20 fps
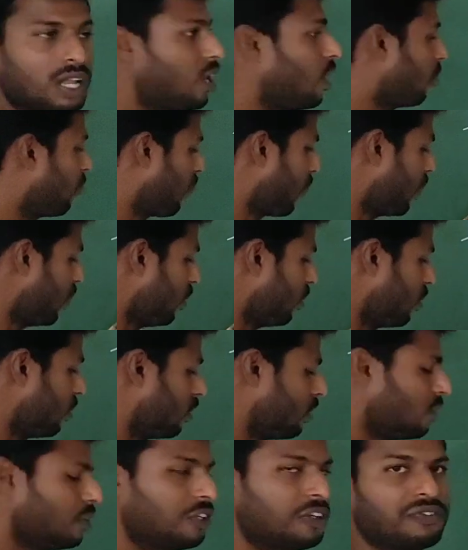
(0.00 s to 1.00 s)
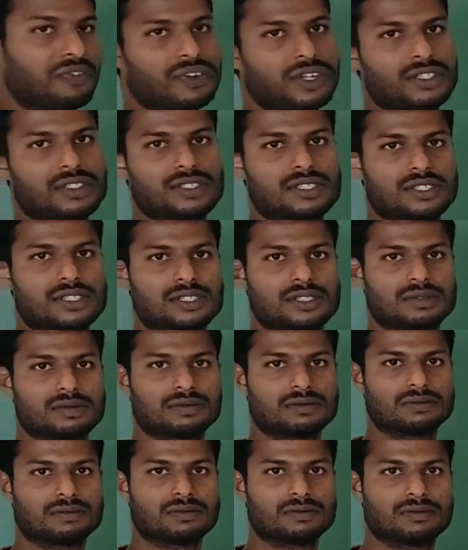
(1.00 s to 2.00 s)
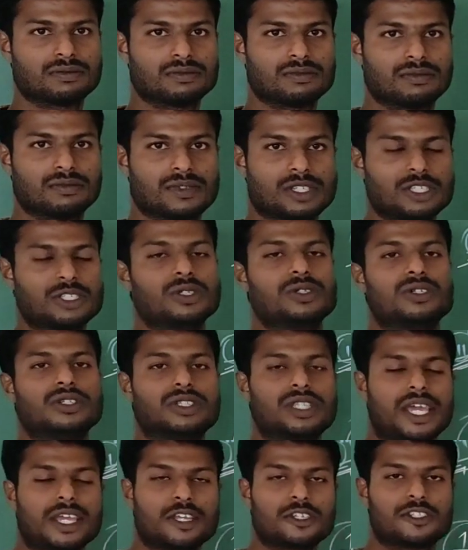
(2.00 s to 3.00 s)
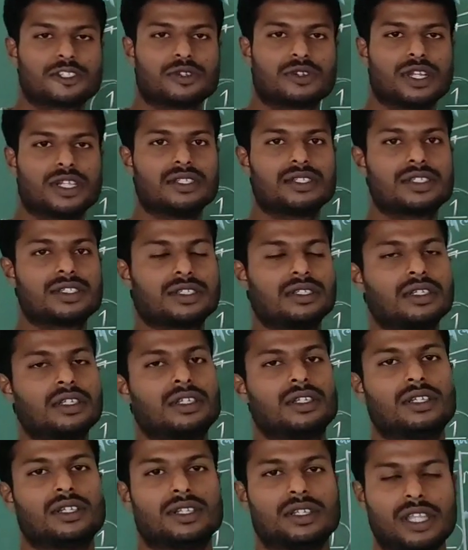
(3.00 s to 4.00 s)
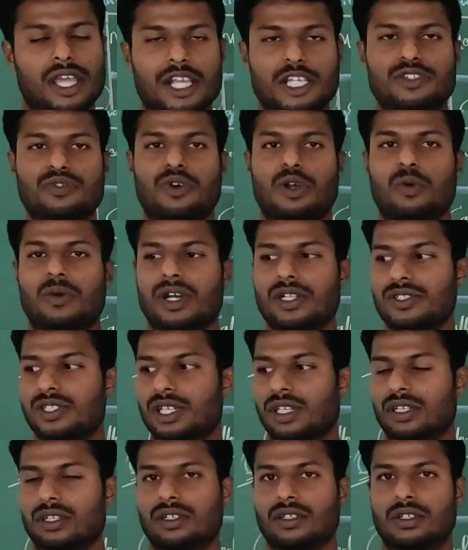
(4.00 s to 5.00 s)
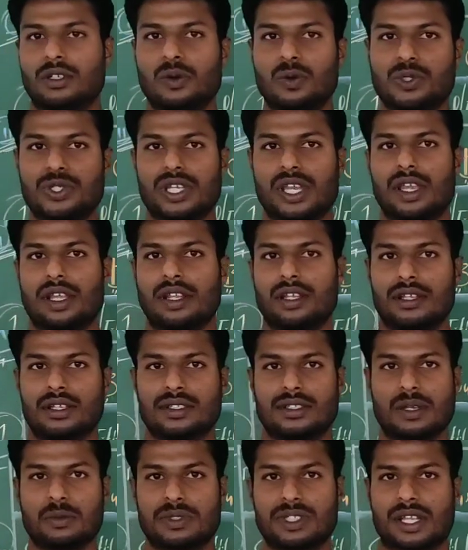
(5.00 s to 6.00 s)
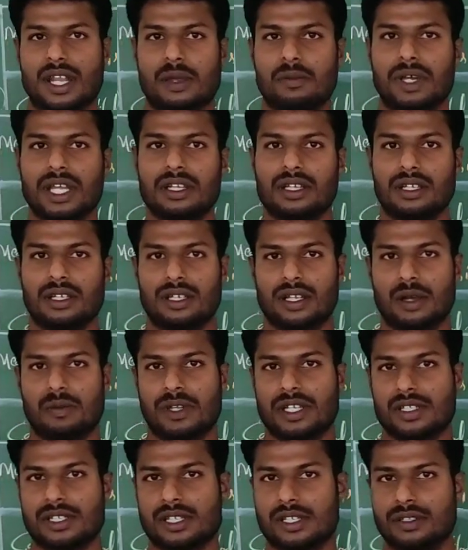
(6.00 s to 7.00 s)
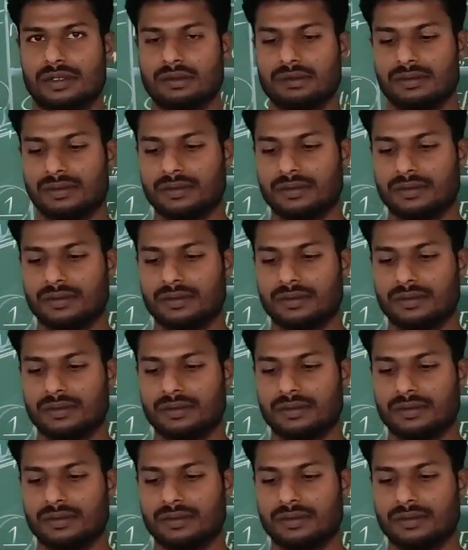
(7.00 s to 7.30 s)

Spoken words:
11 differences. So thank you students. Thanks for watching. Do share, subscribe and comment.